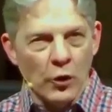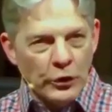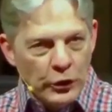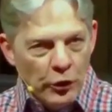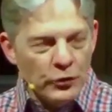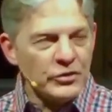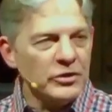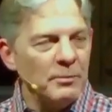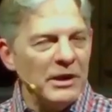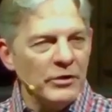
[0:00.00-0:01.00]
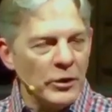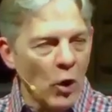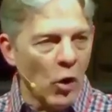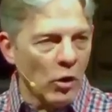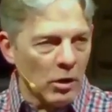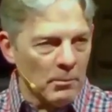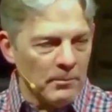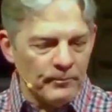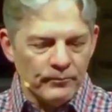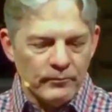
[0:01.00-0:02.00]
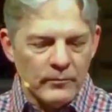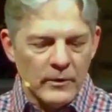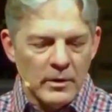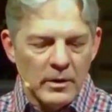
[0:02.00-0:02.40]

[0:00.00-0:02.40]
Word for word: You know, it used to be the norm